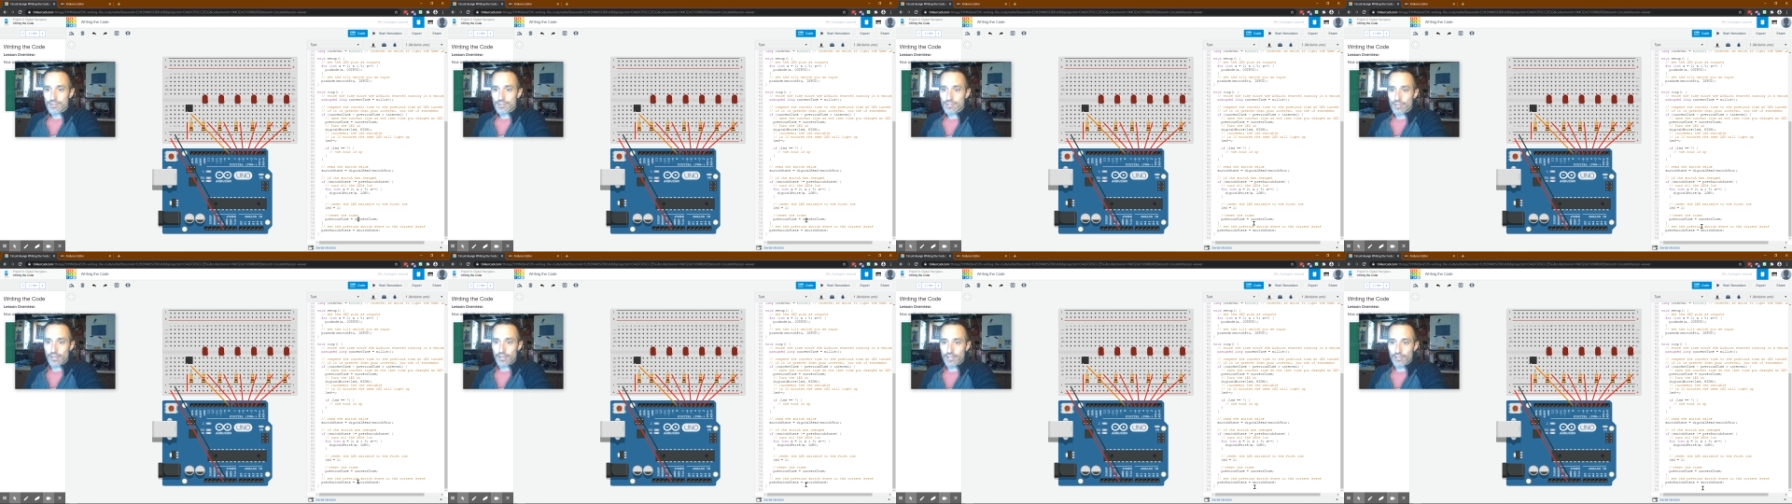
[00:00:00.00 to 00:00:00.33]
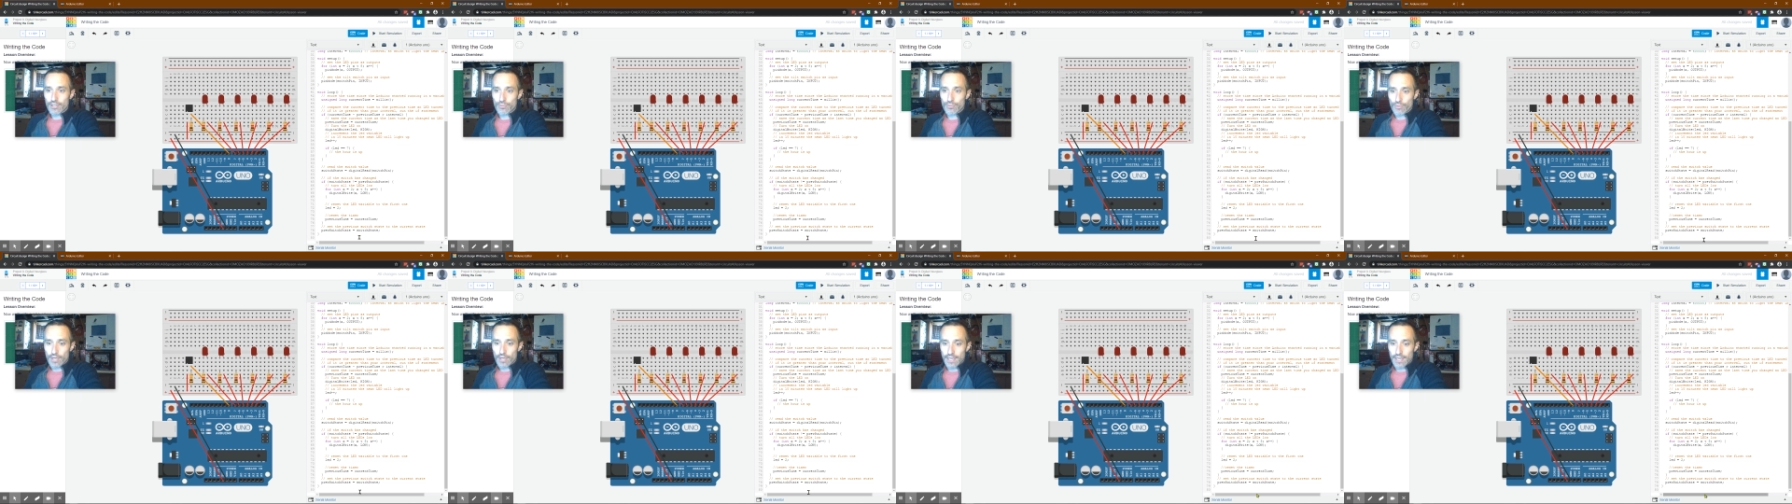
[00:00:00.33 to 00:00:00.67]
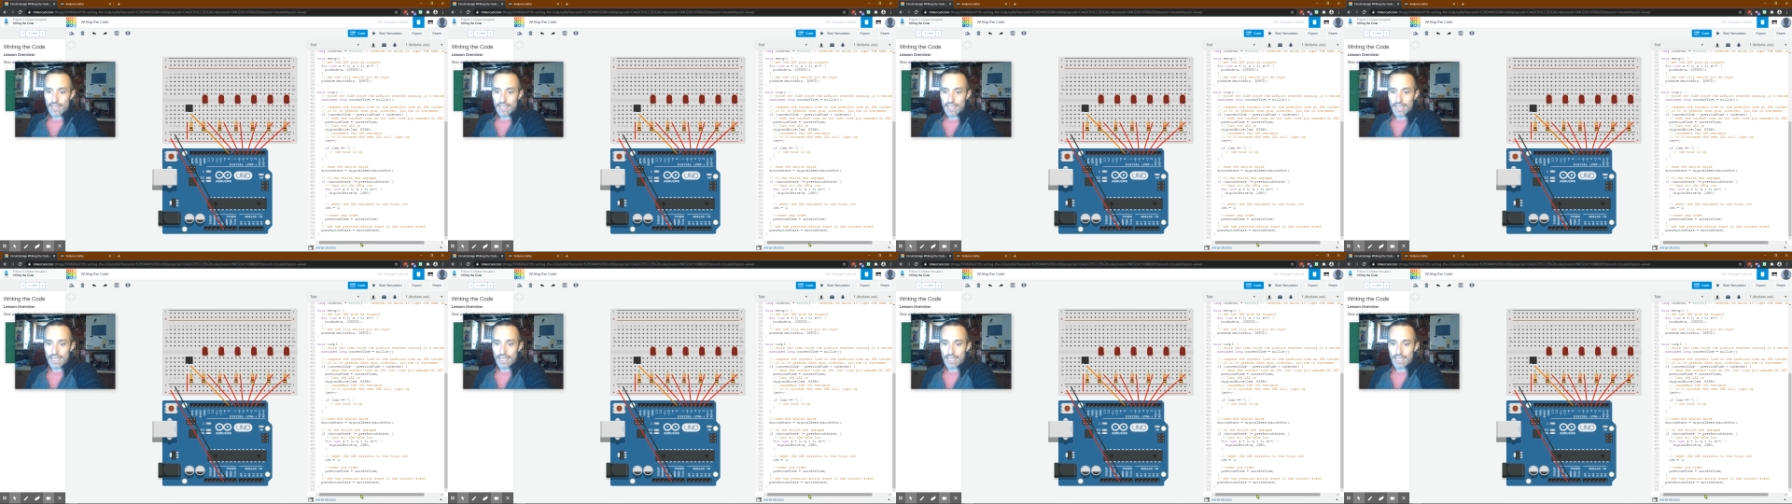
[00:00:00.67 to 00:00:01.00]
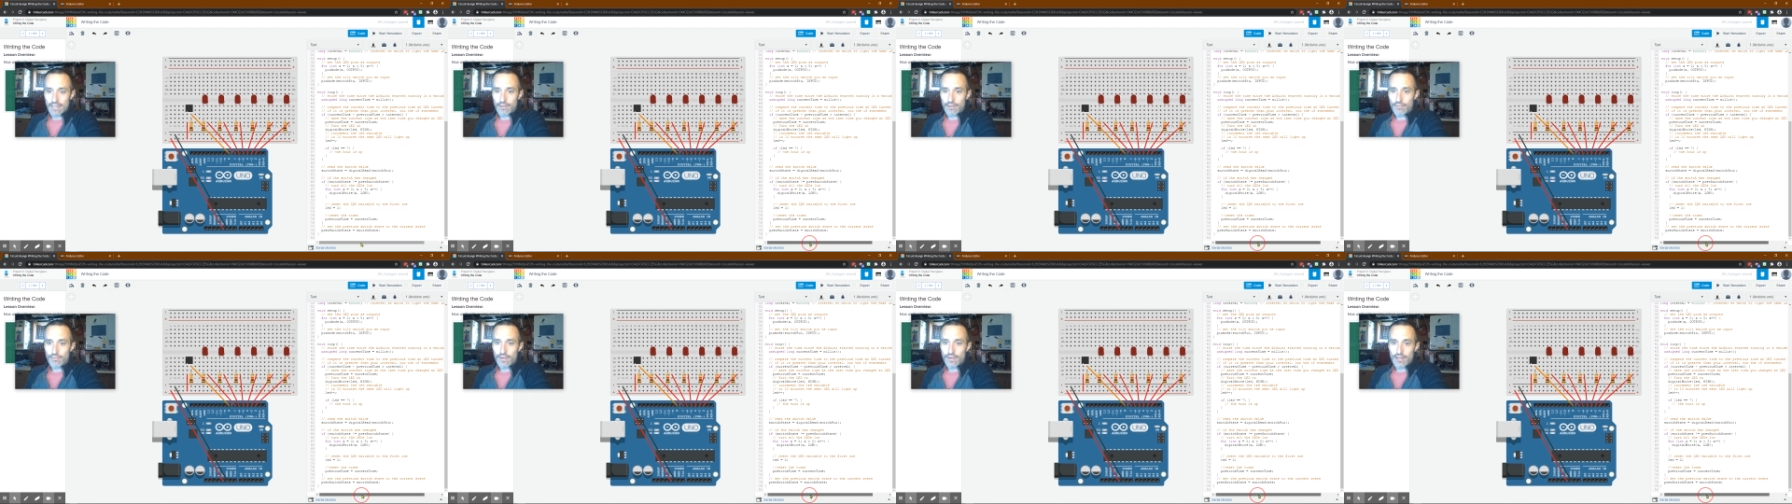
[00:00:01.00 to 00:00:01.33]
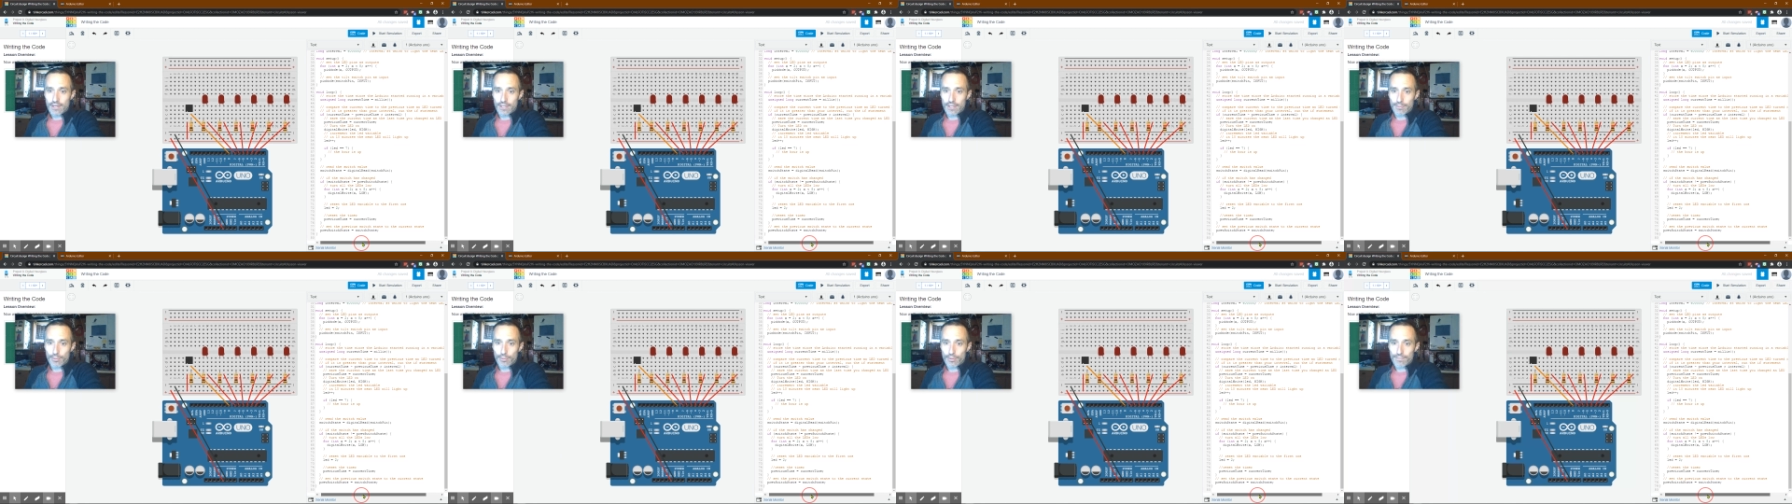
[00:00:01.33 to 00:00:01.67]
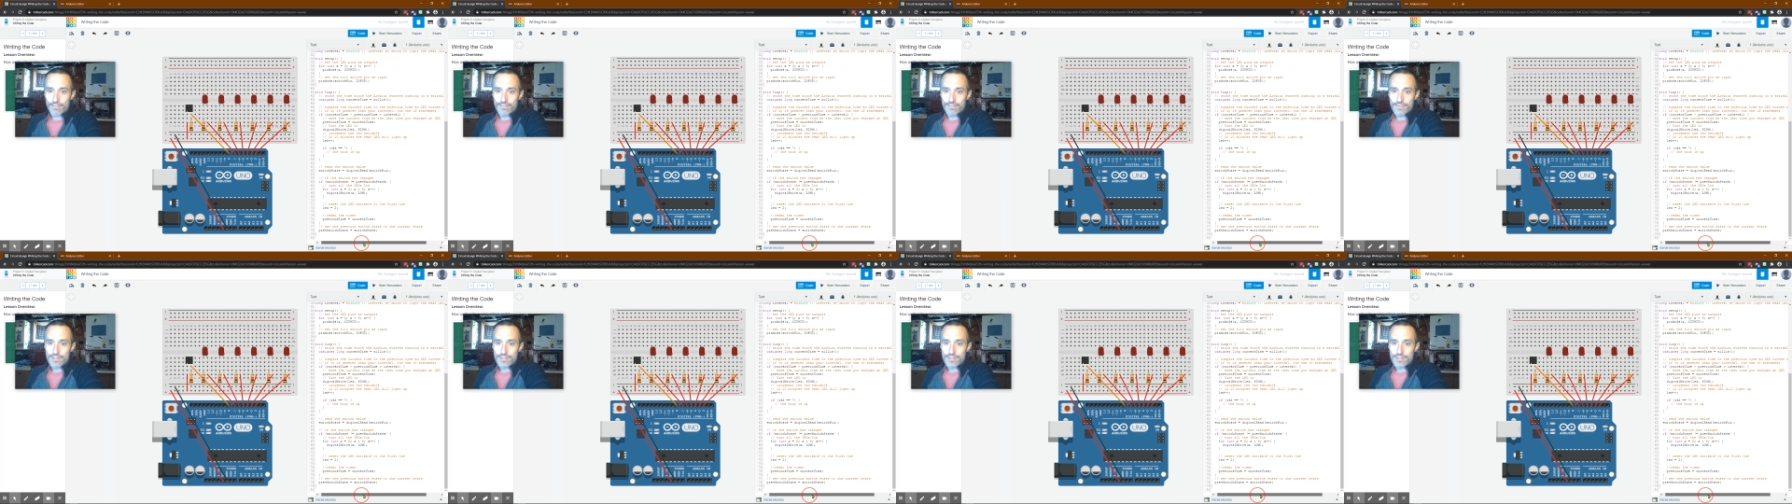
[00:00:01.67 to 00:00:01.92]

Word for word: started running in a variable.